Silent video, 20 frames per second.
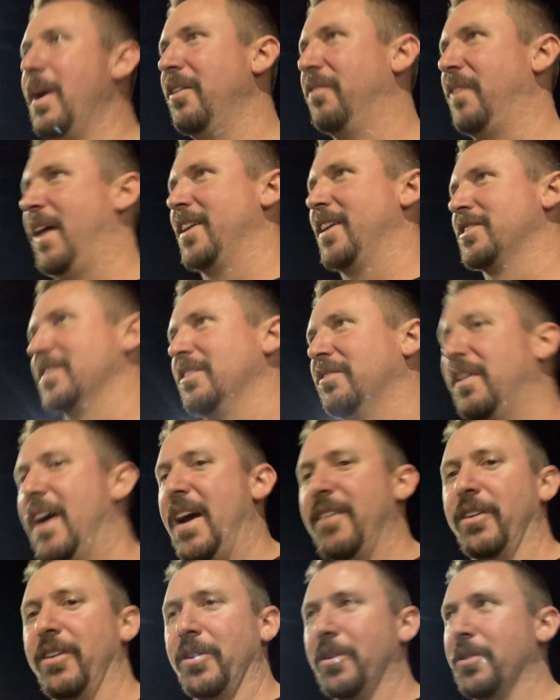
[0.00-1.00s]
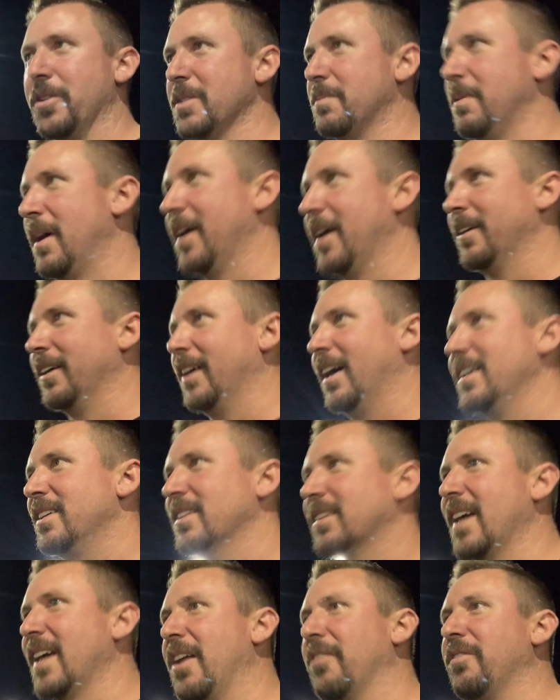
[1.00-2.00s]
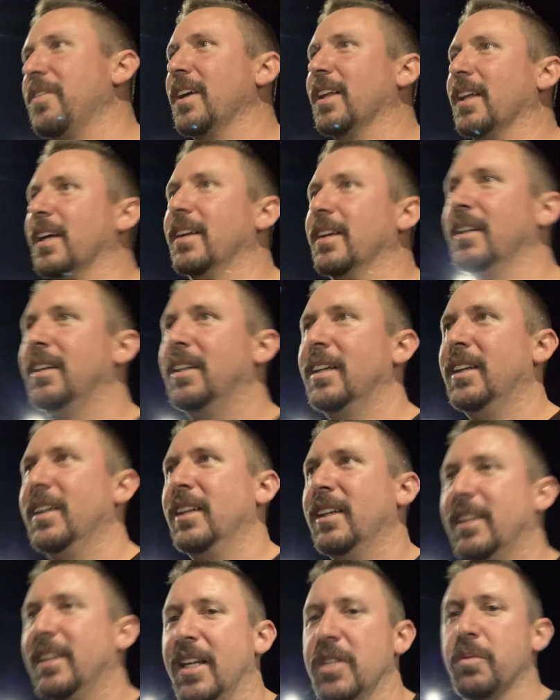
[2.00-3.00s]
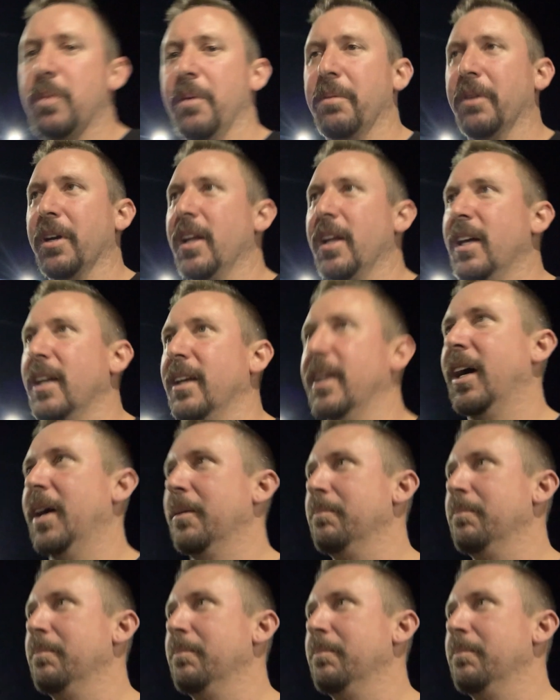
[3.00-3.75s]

faster than 500 horsepower. I just got a feeling that's where we're gonna end up.